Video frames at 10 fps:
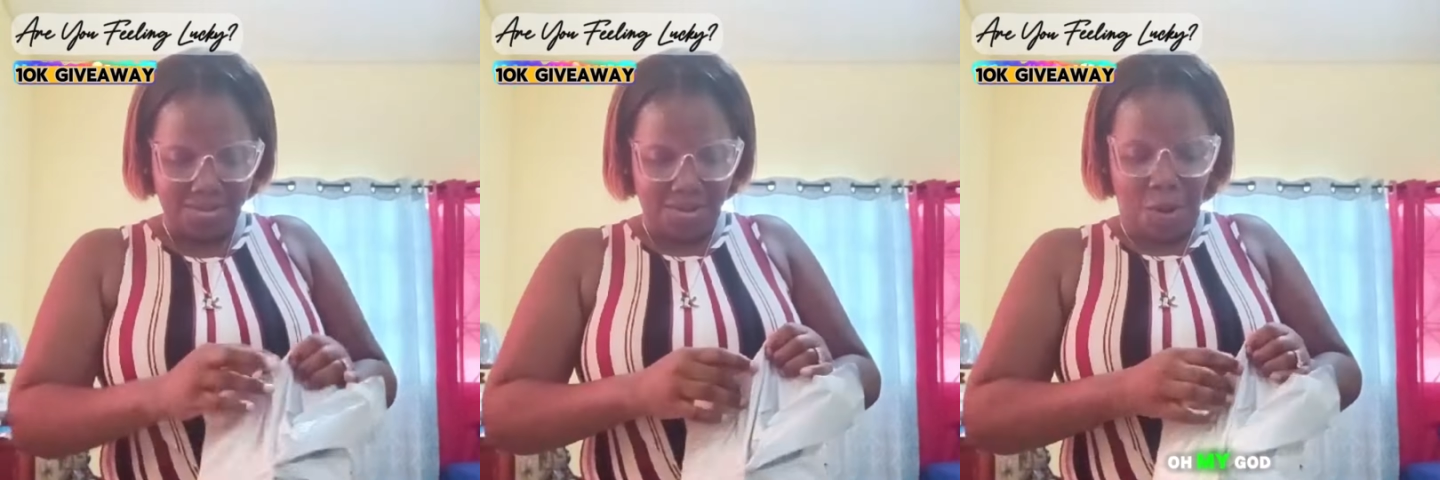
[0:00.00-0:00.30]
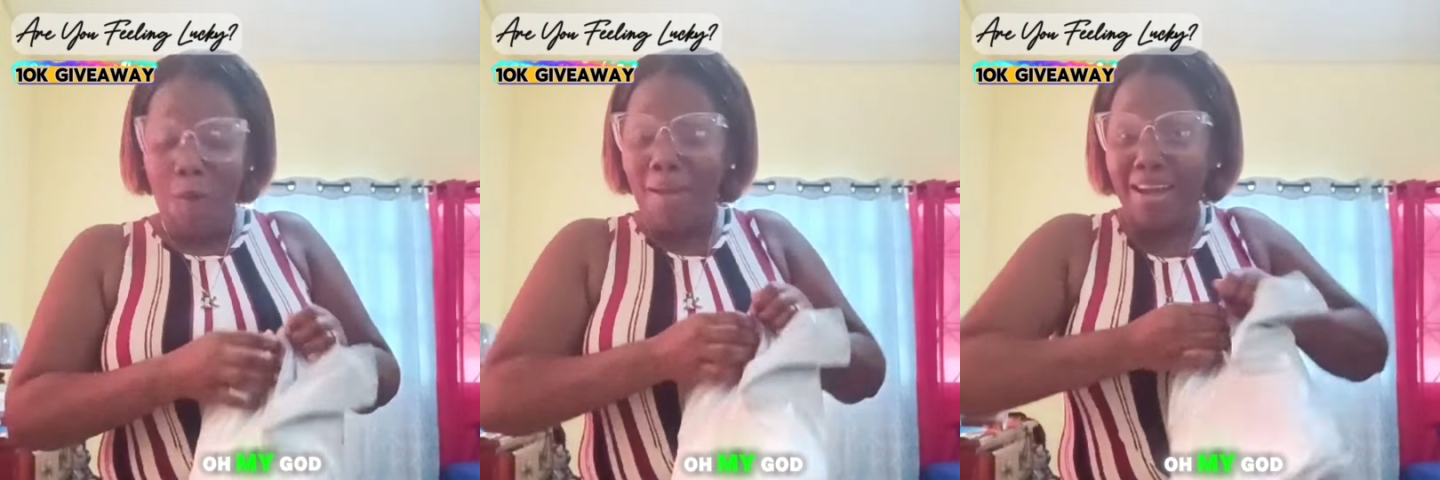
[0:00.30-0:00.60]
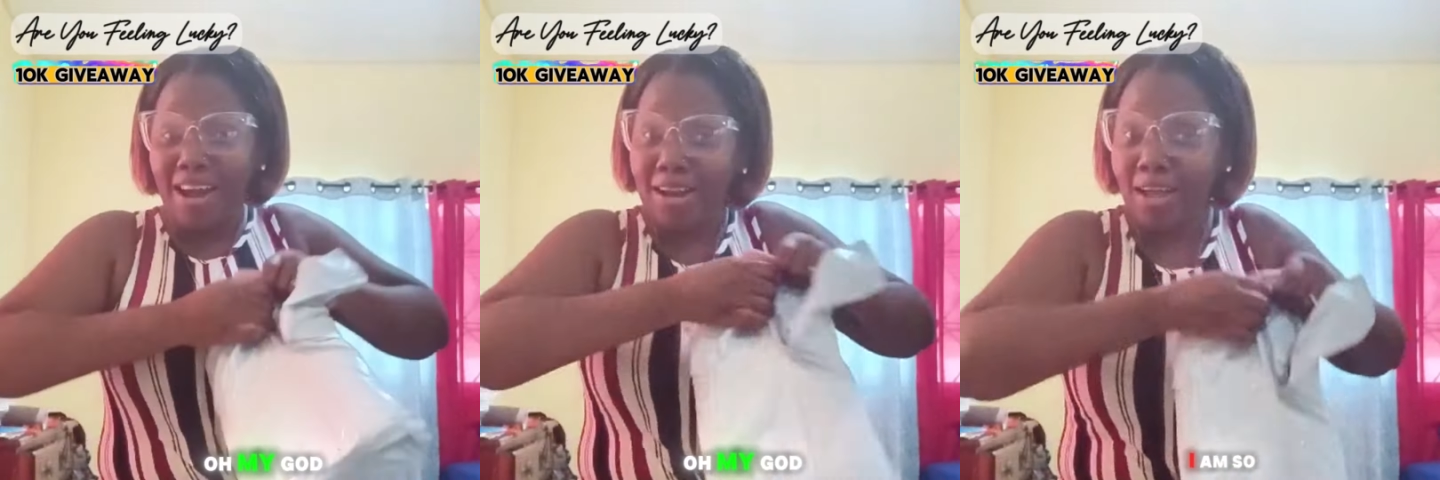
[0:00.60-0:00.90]
Oh my
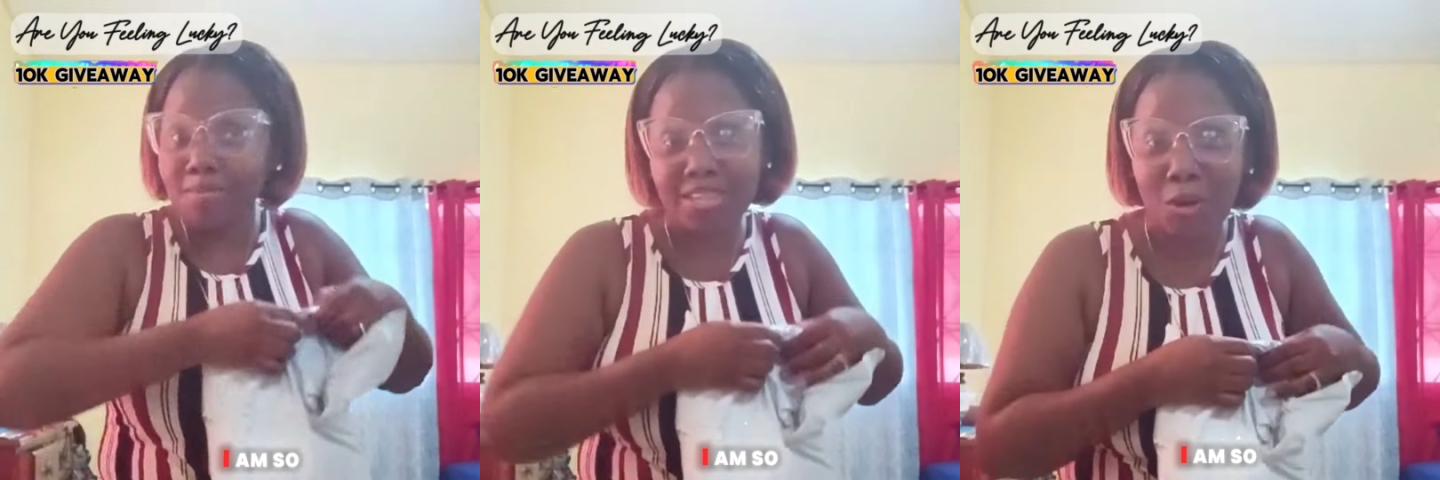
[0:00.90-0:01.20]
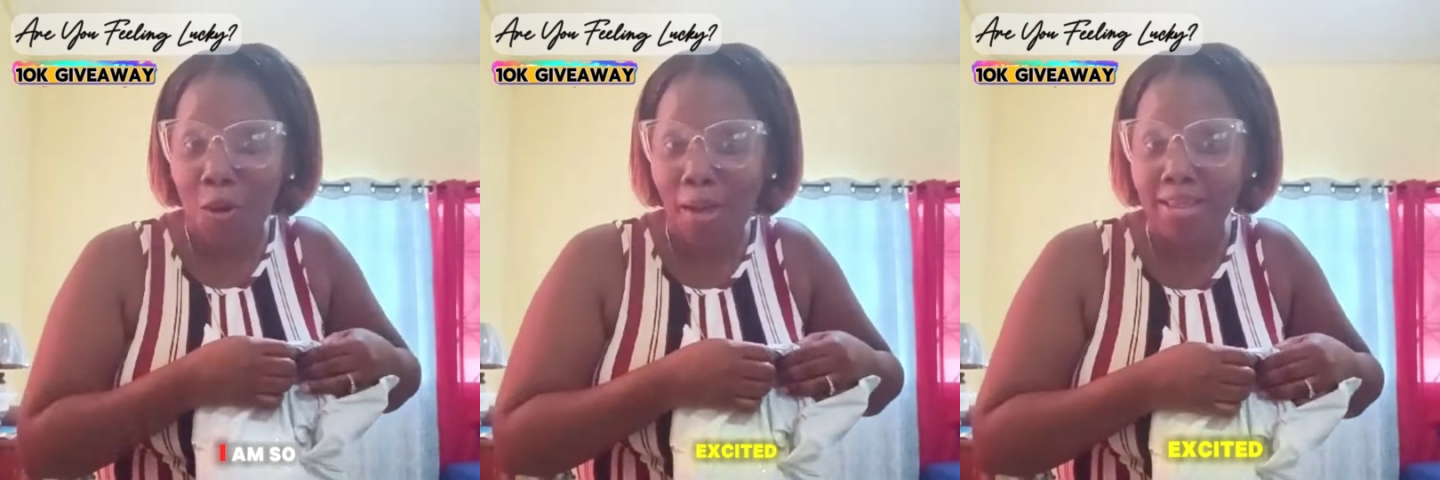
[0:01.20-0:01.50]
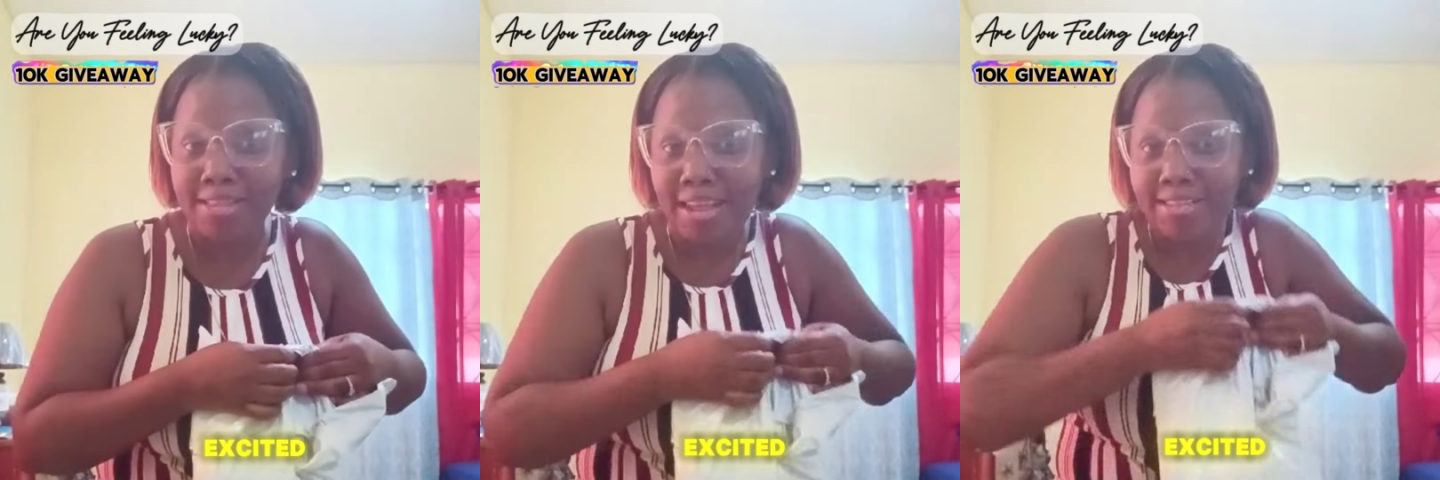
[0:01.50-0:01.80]
god, I am so
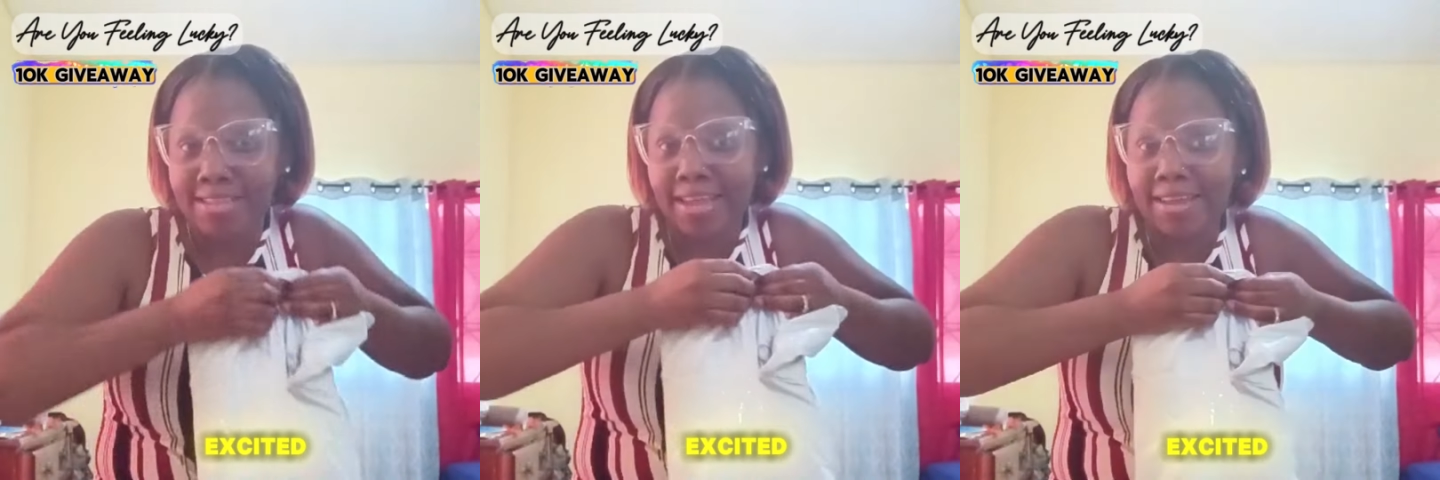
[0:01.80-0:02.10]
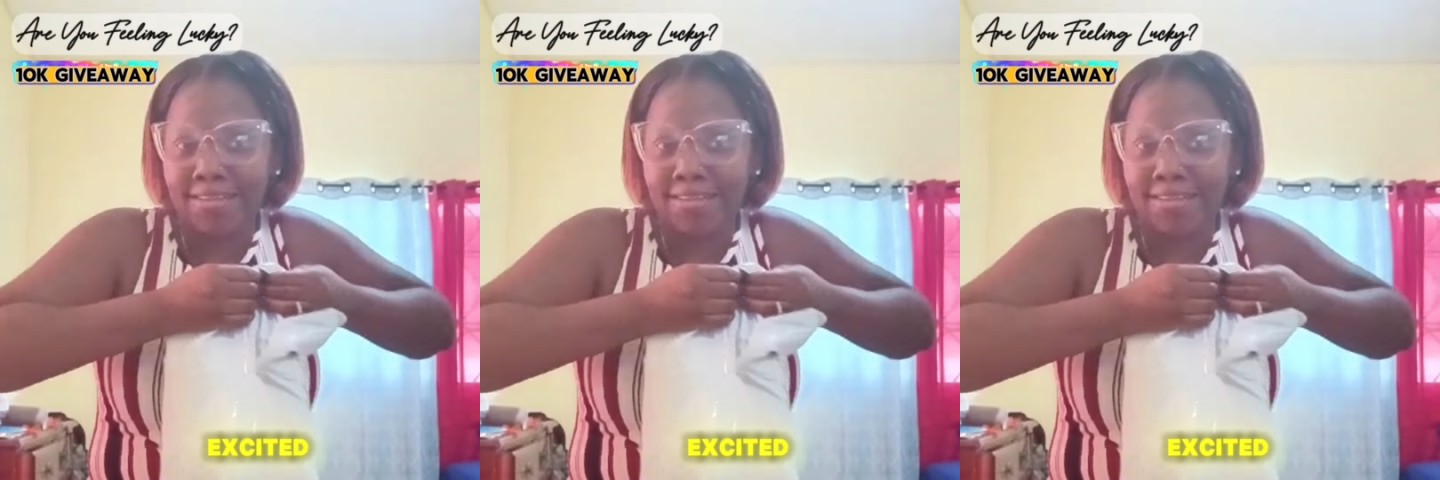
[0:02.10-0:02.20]
excited.